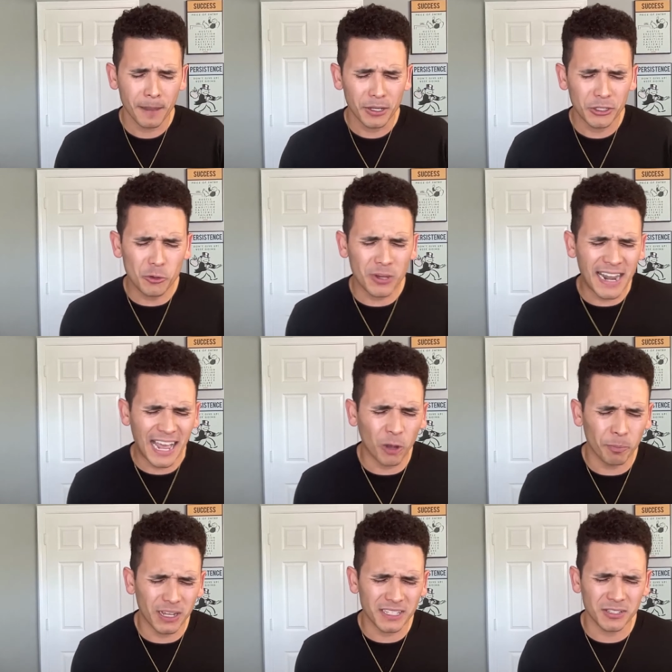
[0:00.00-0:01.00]
you can
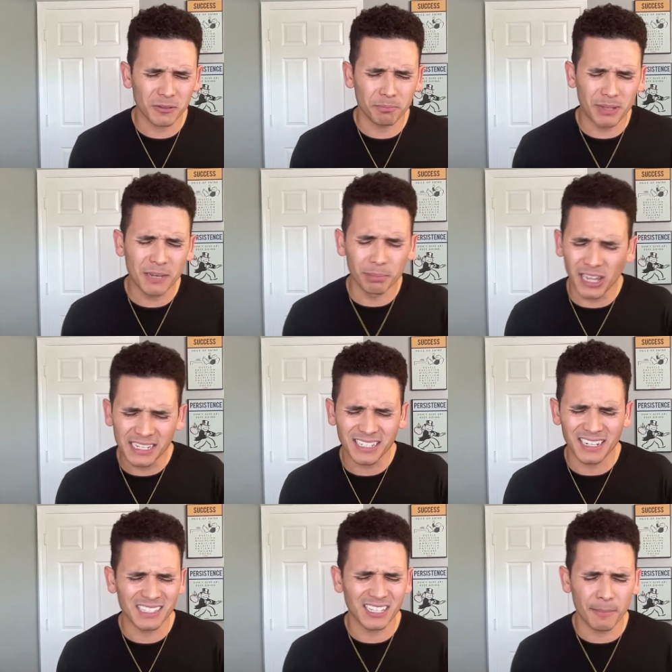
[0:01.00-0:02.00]
help us be a
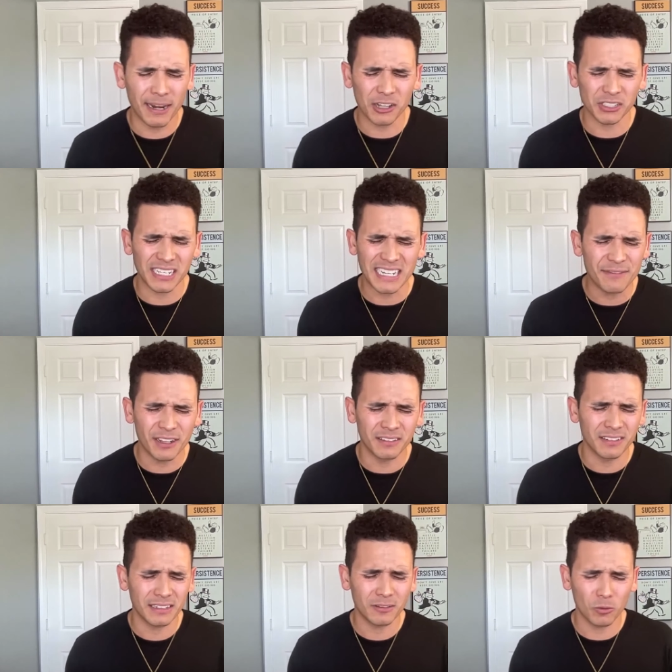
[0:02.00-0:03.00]
blessing to someone else,
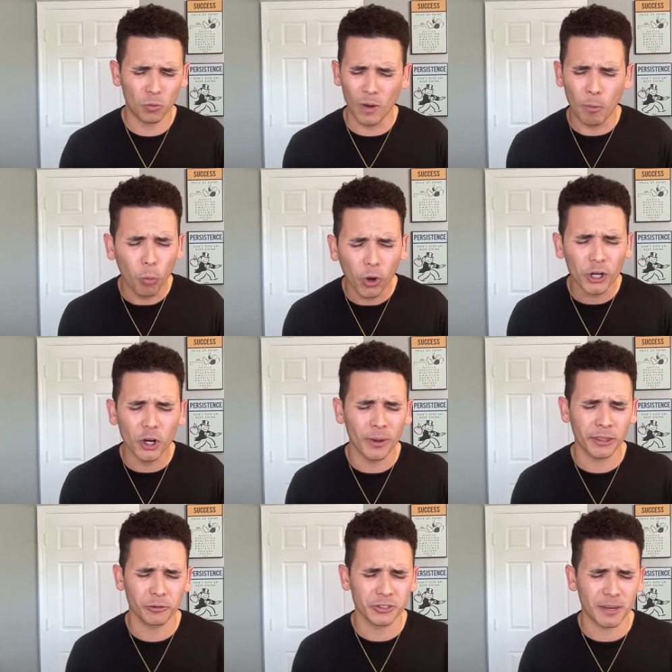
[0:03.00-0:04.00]
even when we're
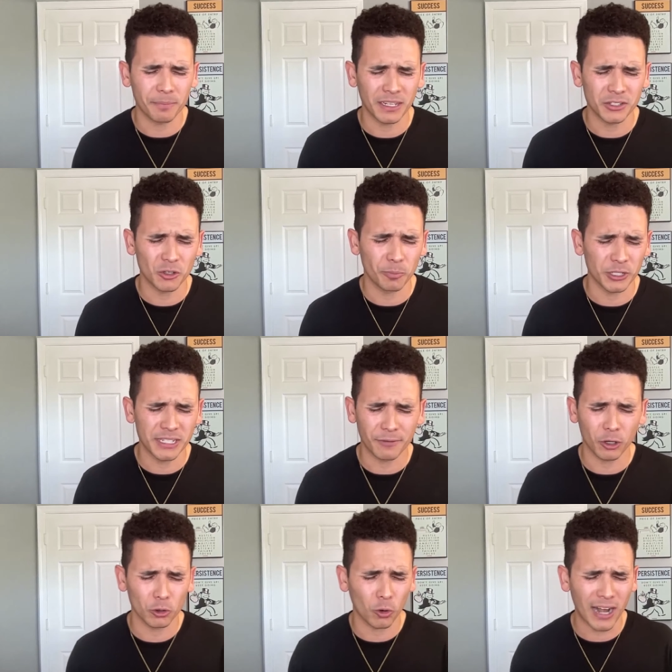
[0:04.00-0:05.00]
going through something super
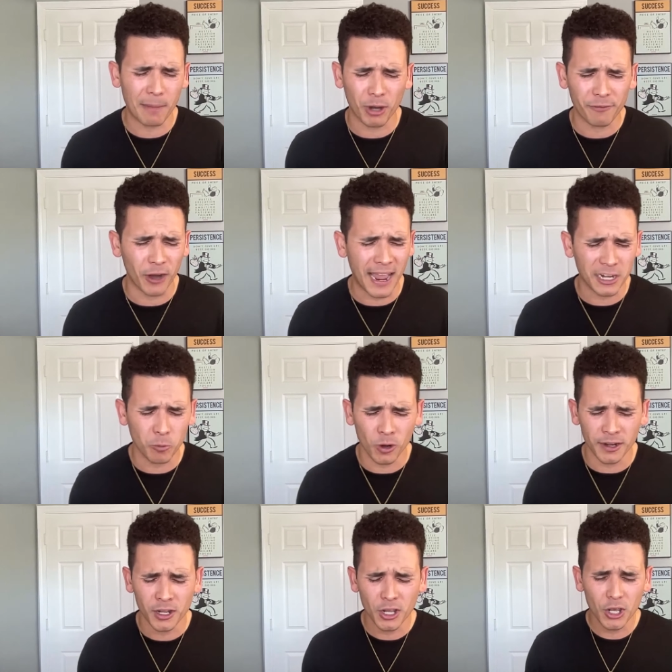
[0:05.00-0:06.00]
difficult. Lord, I pray for
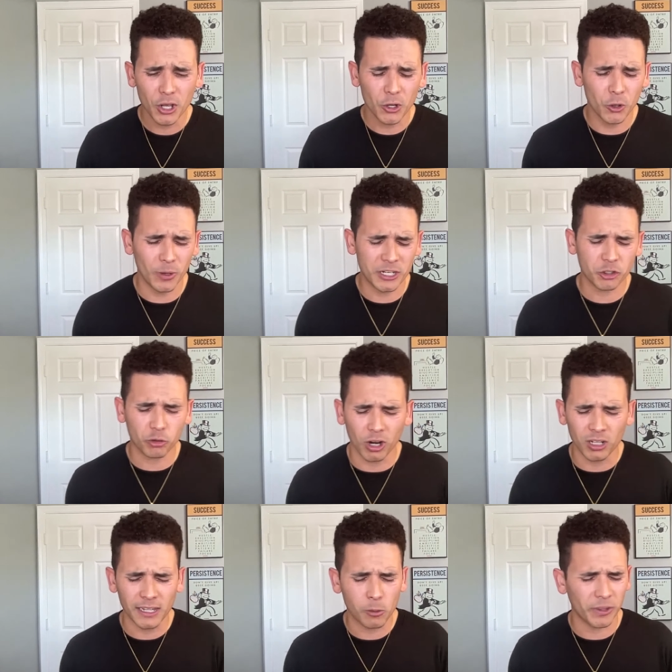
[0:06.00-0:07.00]
anyone who is
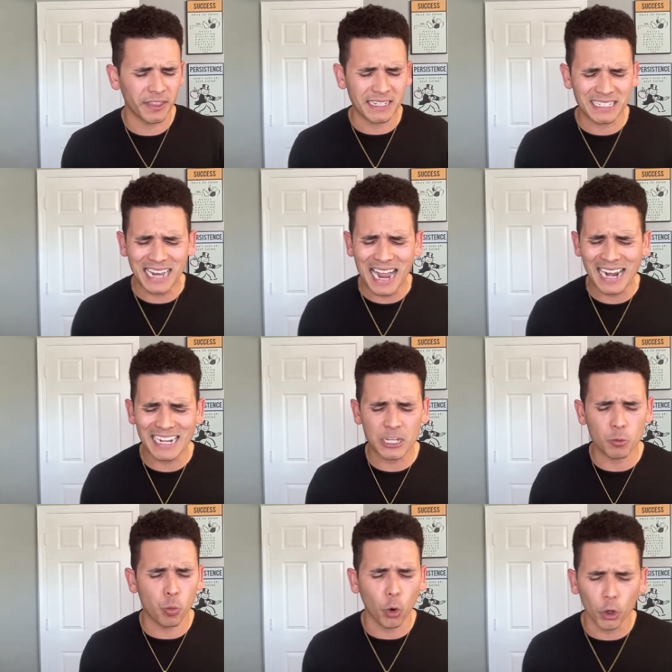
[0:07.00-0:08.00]
struggling with anxiety,
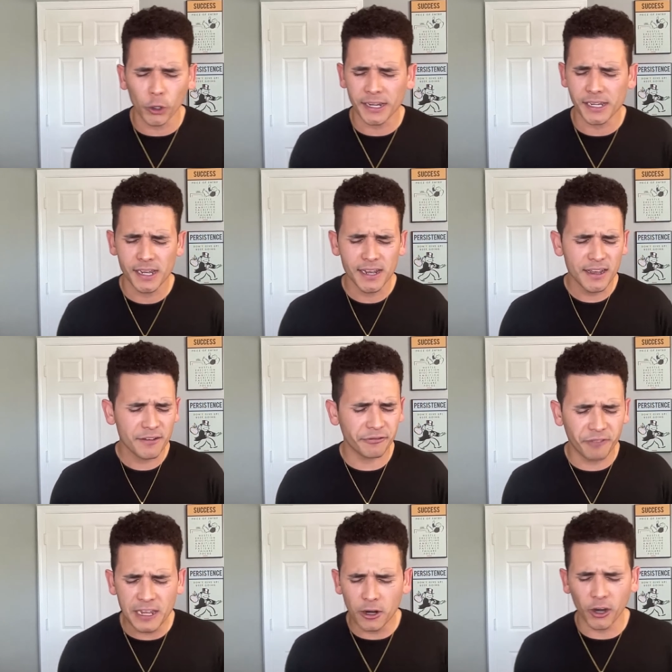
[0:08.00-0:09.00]
worry,
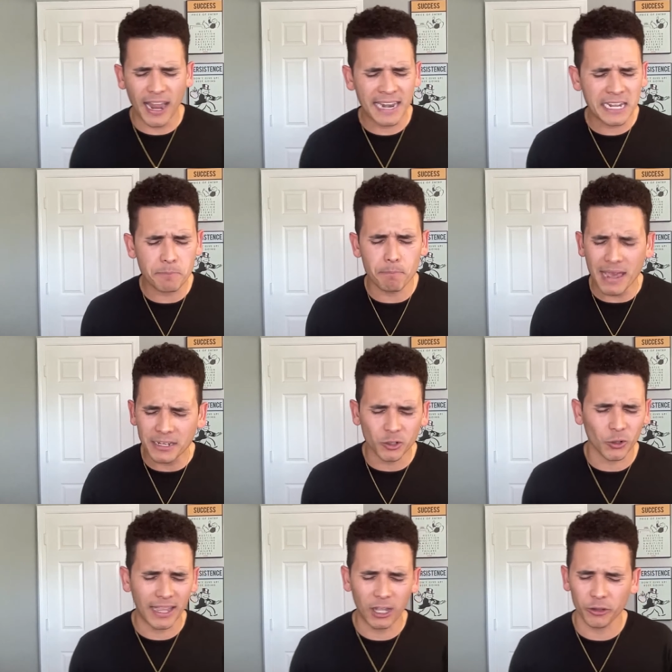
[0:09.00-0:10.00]
fear, any
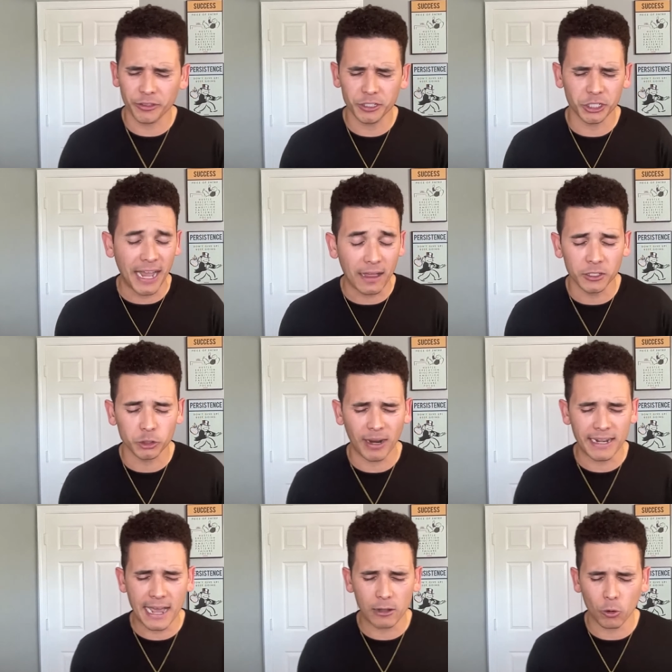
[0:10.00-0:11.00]
mental health challenge
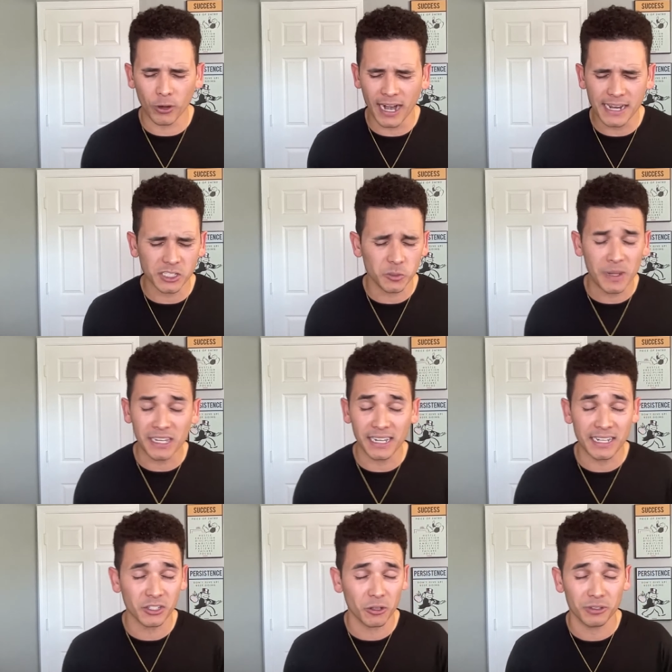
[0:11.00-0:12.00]
right now, Lord. And I speak
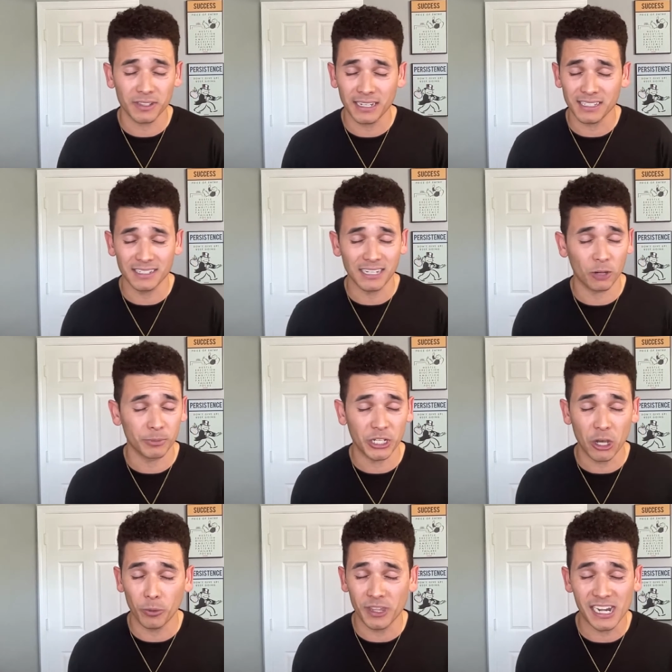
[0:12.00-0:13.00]
against those things and tell them to
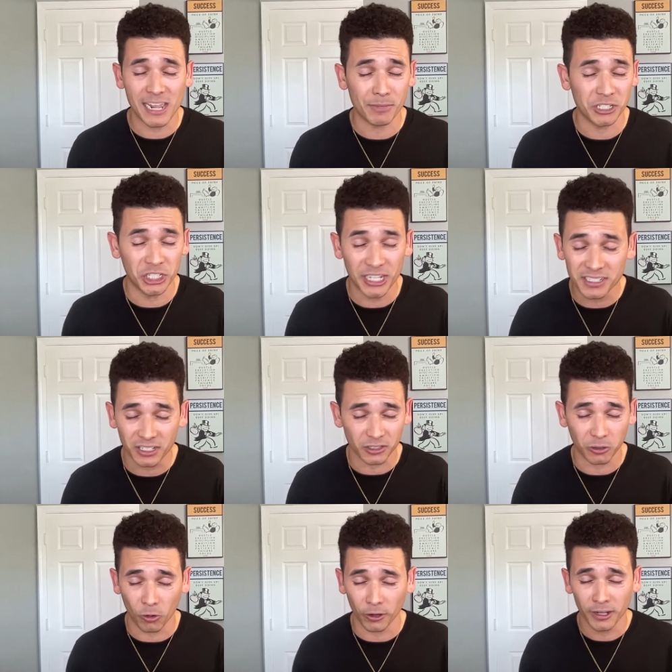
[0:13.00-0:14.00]
go in the name of
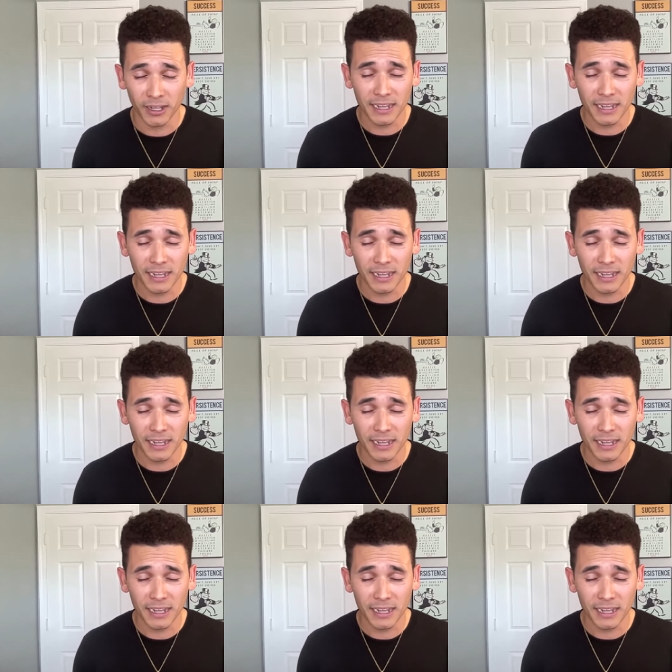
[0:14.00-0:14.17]
Jesus, Lord.